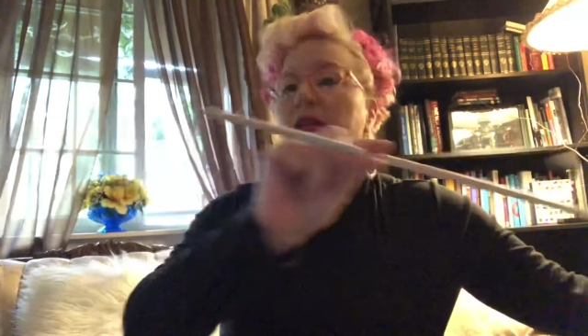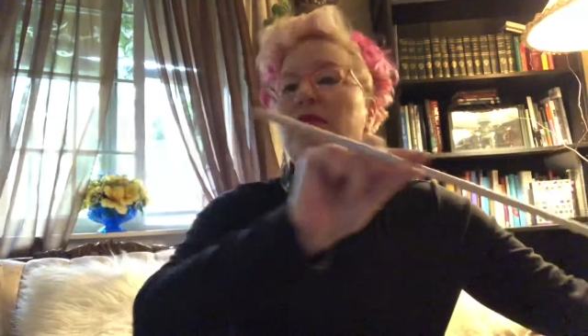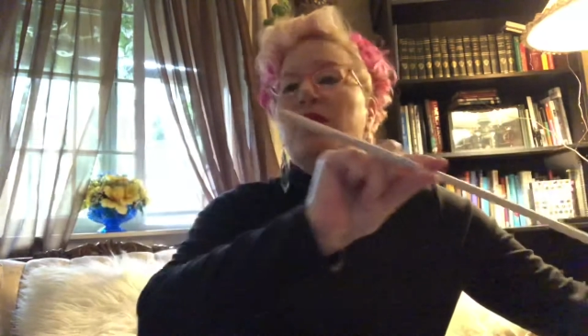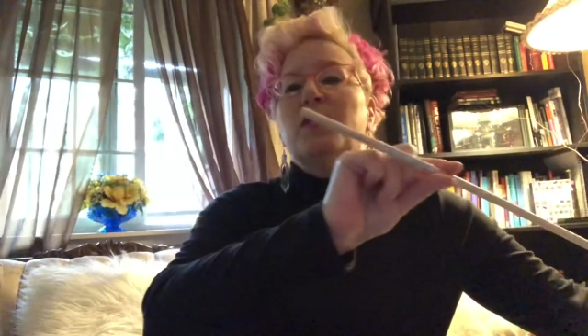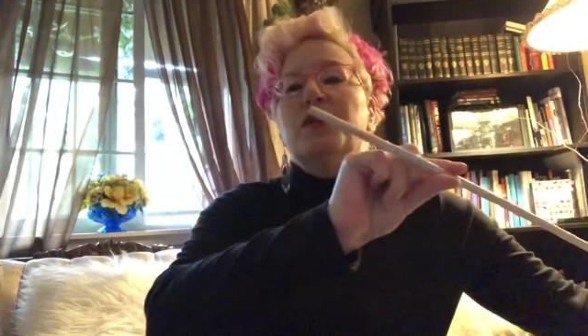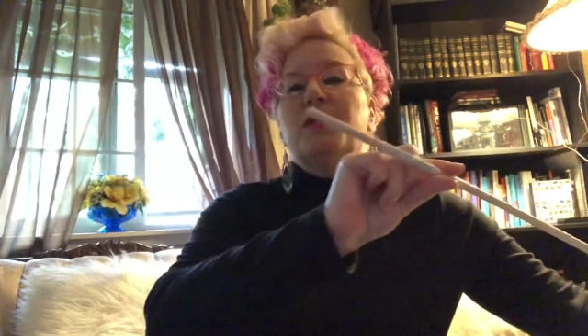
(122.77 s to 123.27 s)

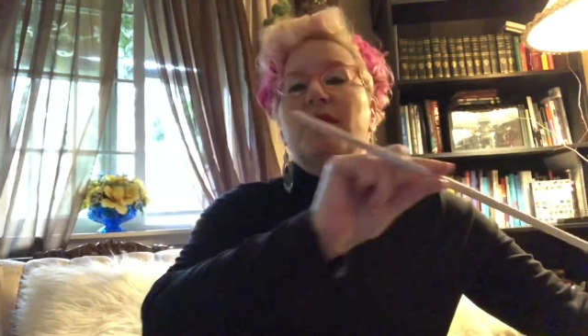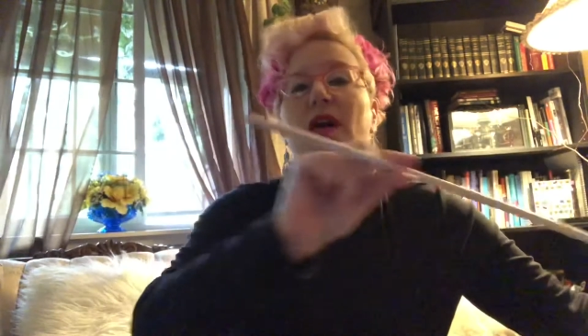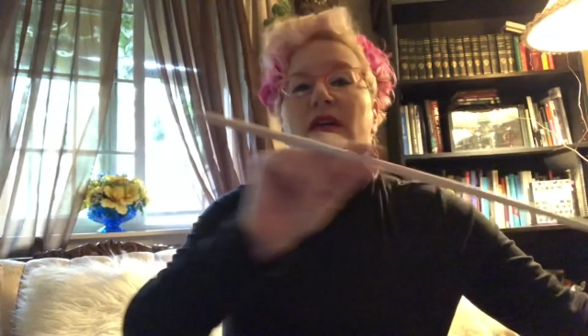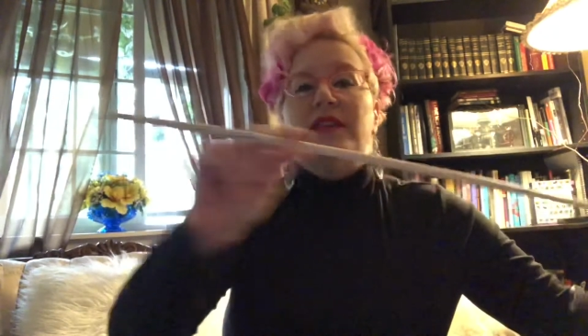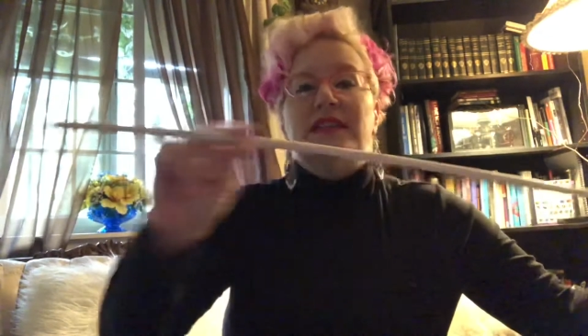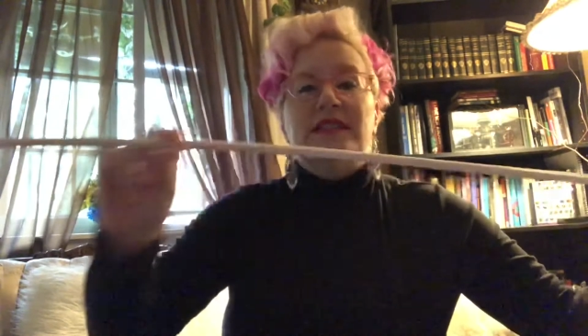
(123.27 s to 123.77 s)
know what you
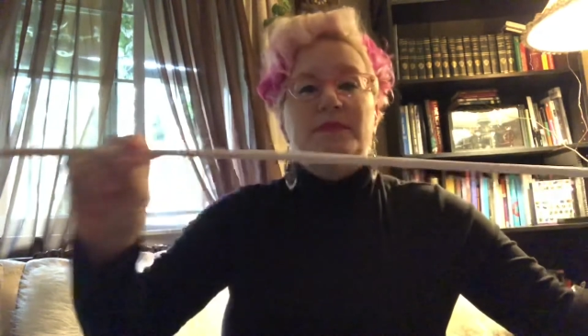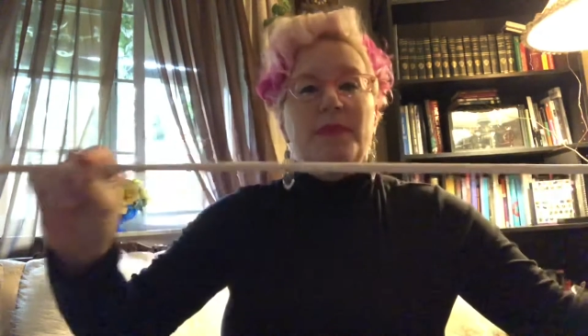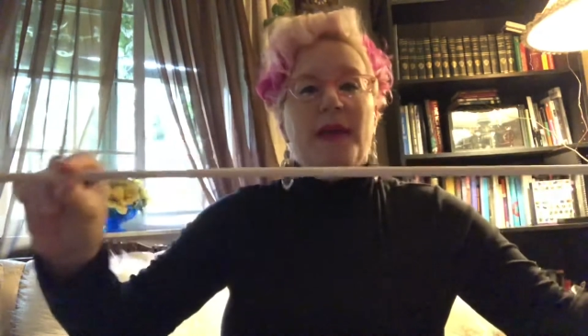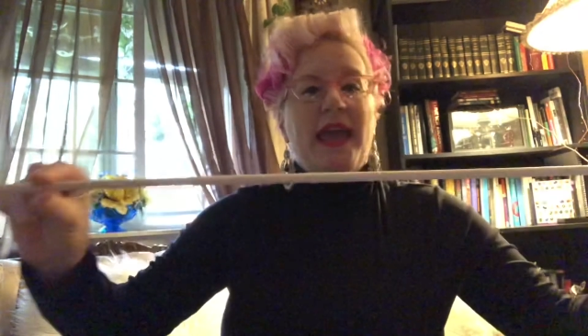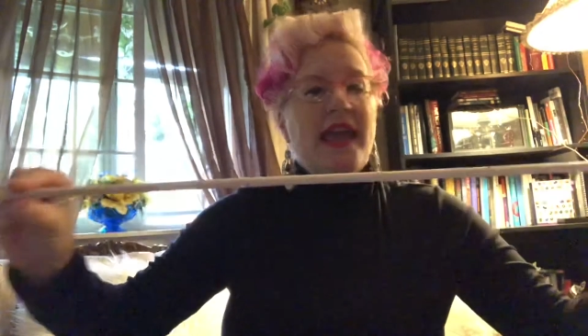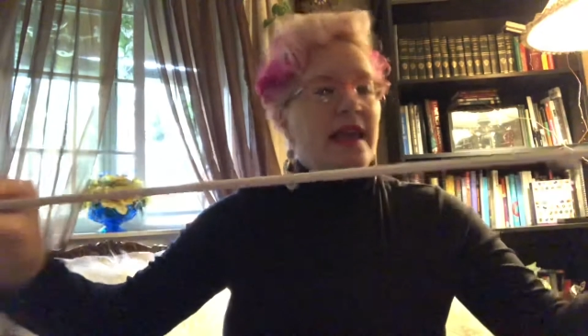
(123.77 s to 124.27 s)
call these,
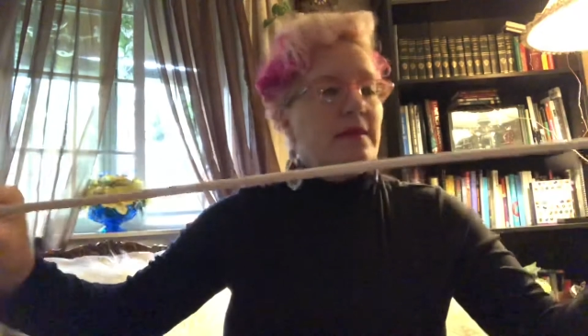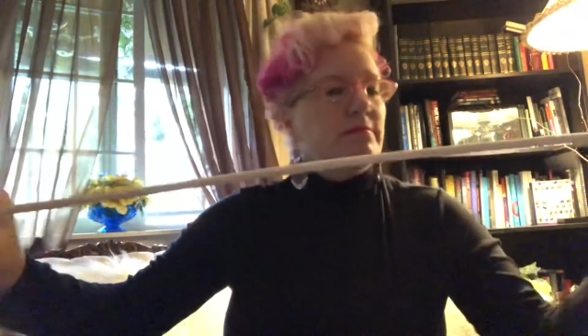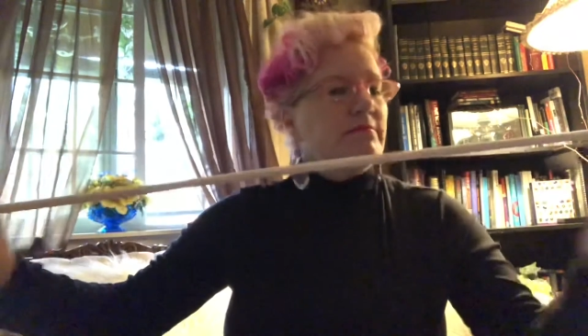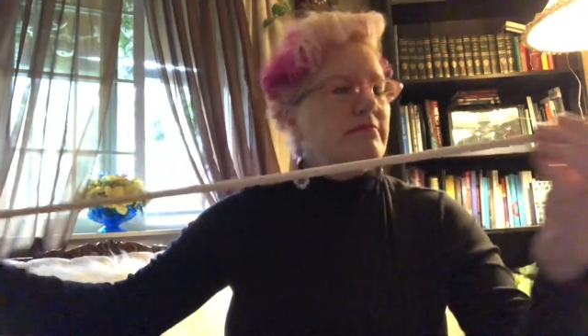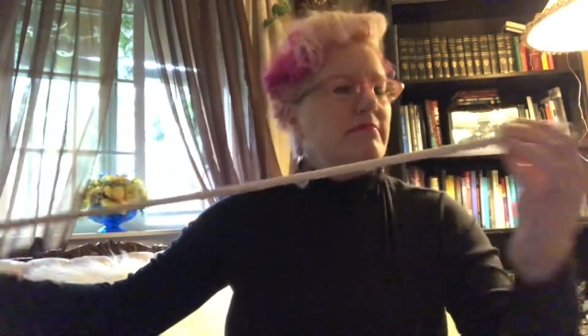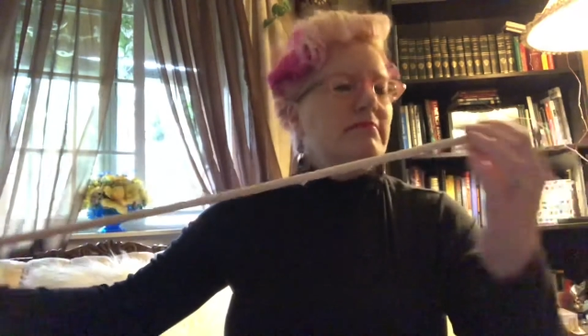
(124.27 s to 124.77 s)
pe
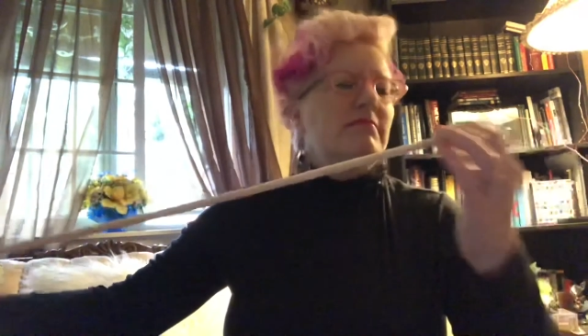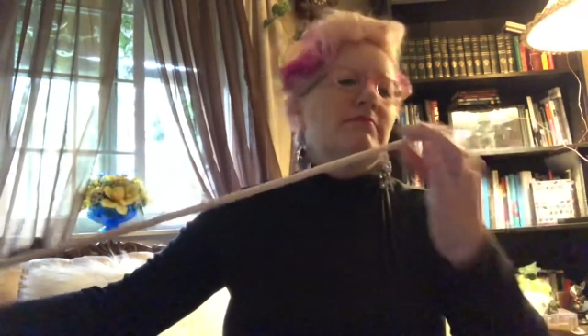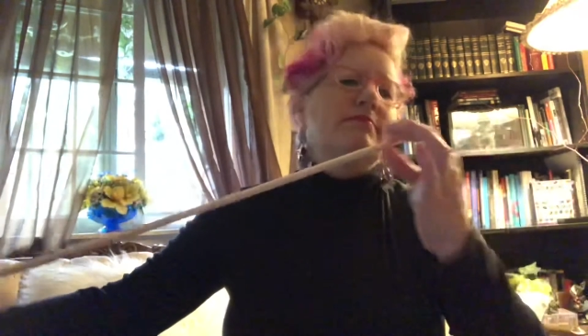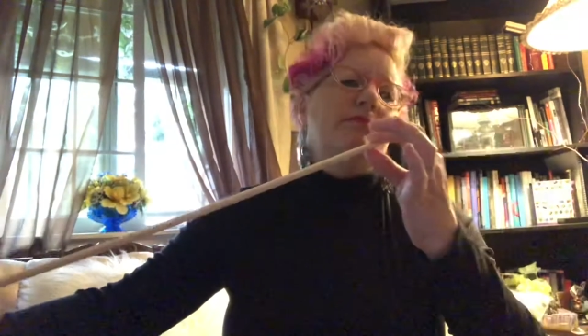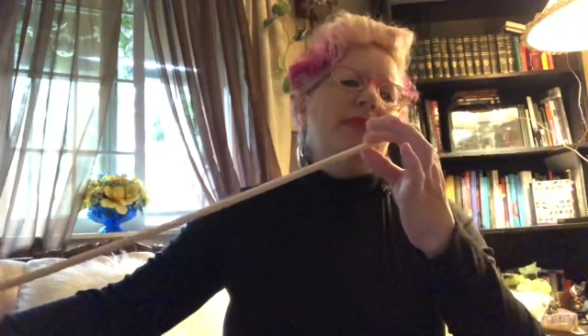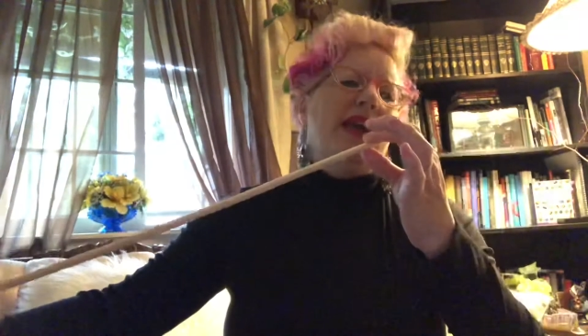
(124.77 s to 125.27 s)

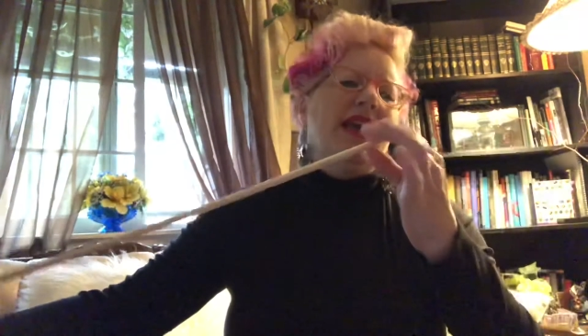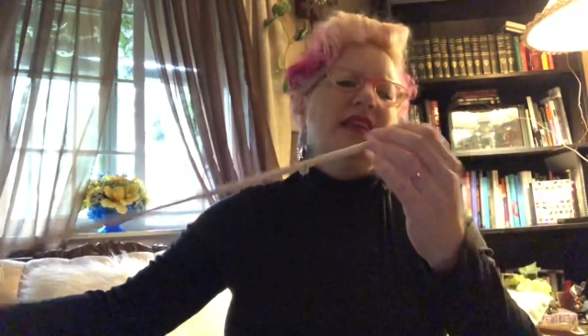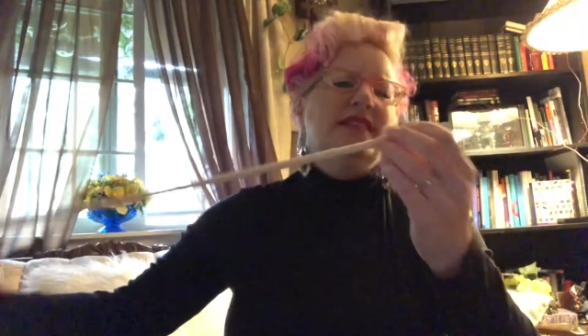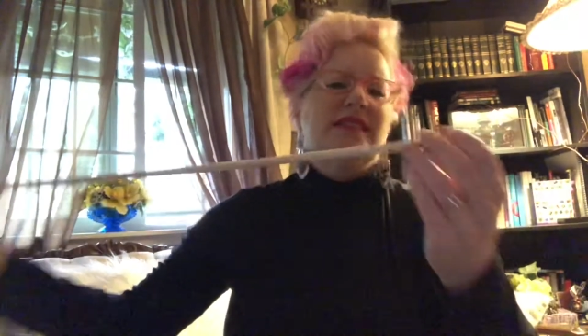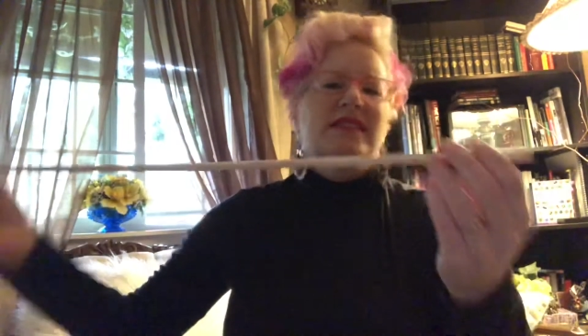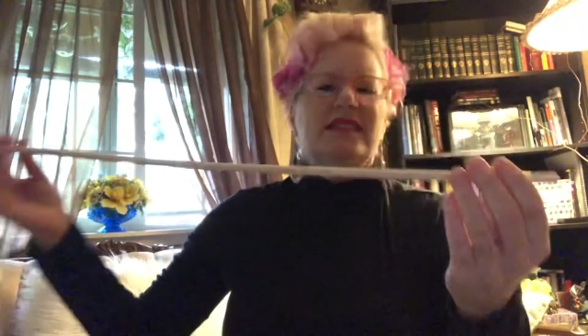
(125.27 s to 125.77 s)

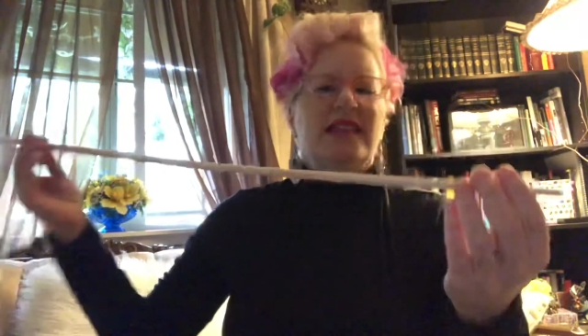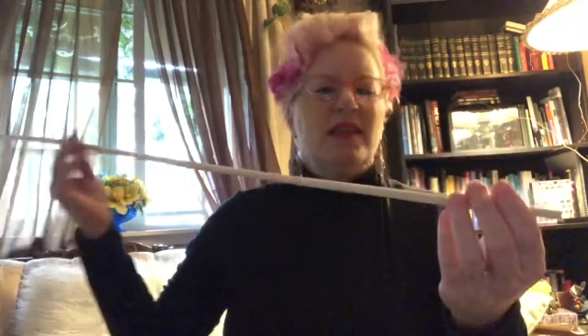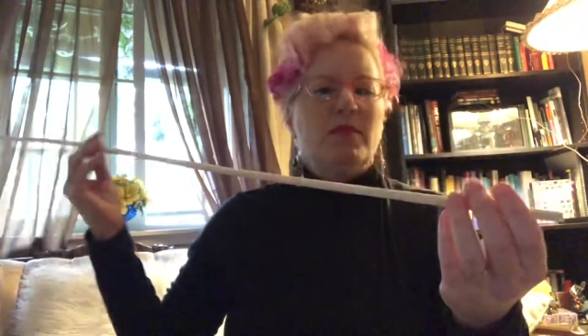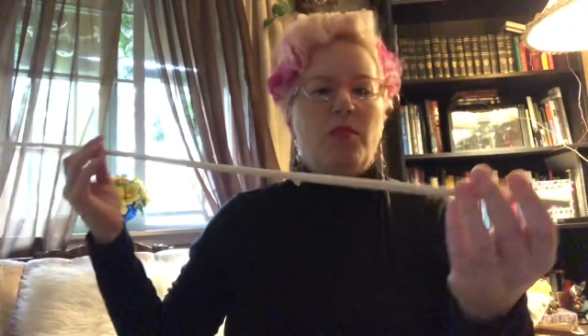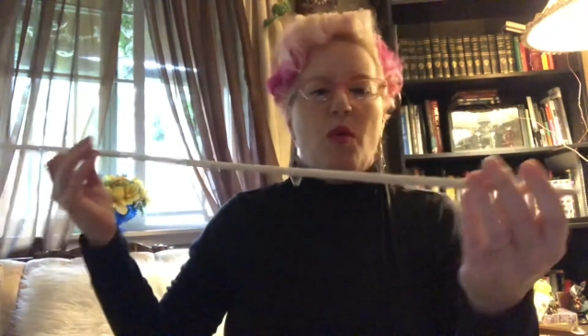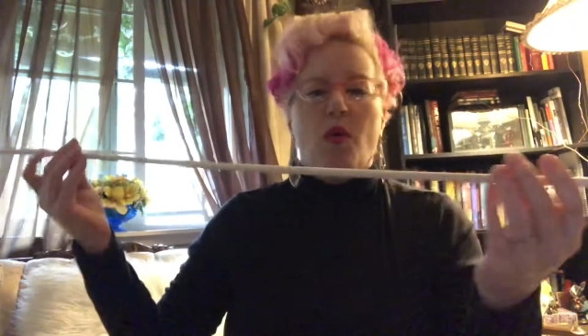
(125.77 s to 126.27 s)
pegs, it's not
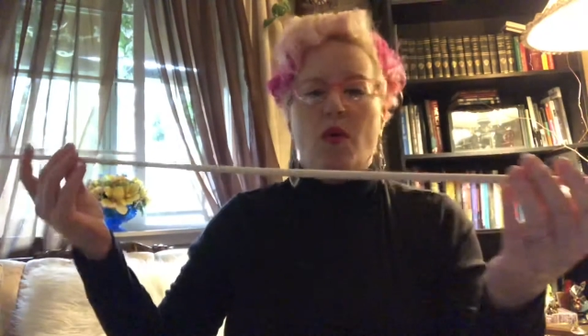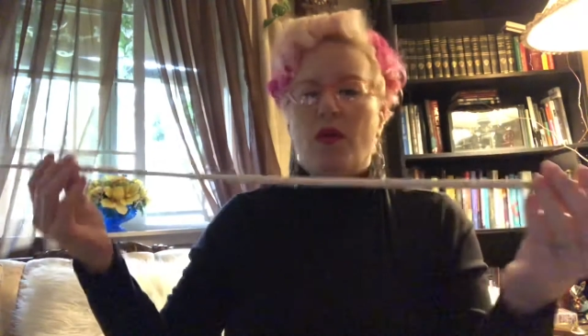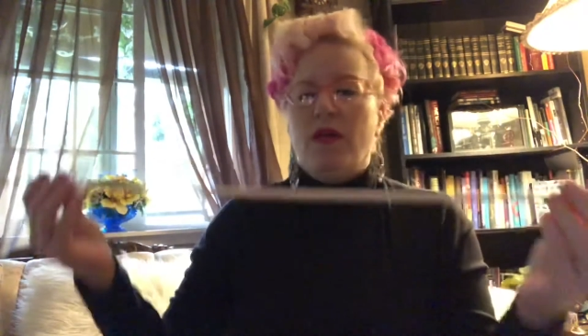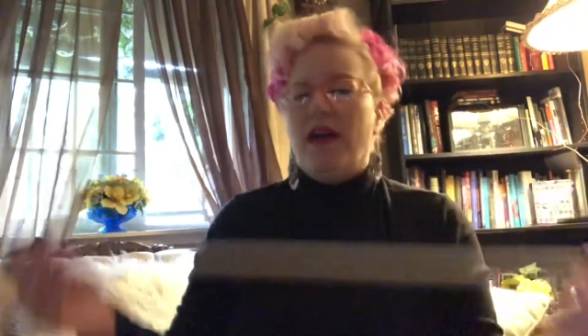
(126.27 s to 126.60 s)
a pole,